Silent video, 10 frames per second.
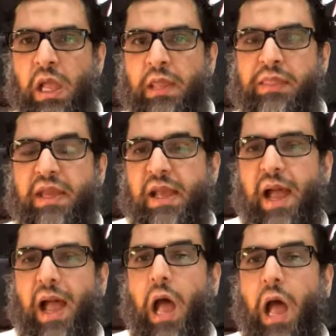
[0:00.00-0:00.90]
that
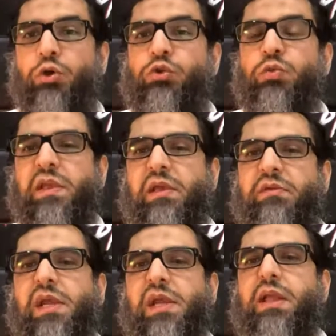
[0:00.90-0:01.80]
how do we
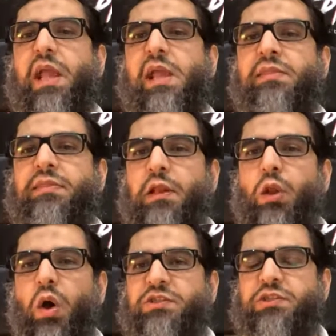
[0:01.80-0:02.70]
retain the
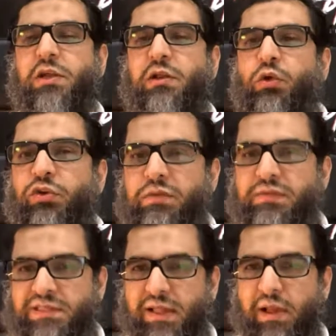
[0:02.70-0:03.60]
lost glory of
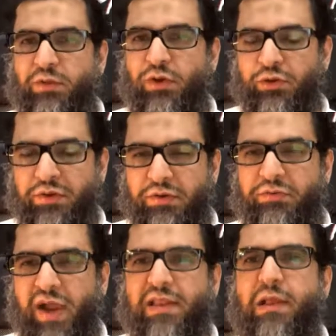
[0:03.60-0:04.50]
Islam?
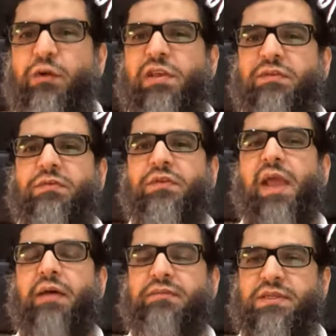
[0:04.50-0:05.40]
Right now, even we
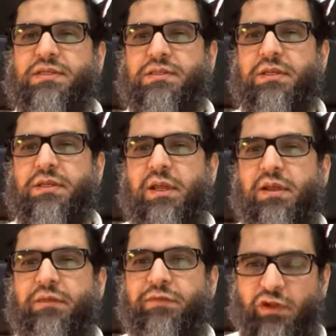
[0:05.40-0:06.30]
have this
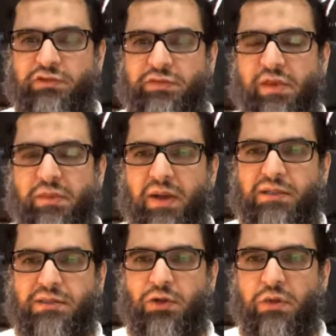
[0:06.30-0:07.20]
philosophy
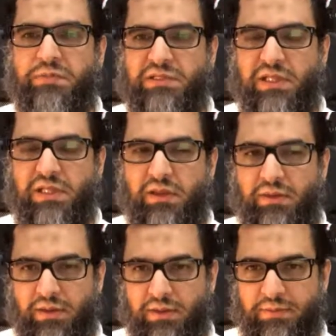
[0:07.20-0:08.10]
amongst obviously
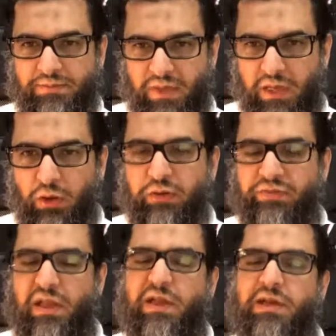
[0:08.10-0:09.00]
a lot of zealot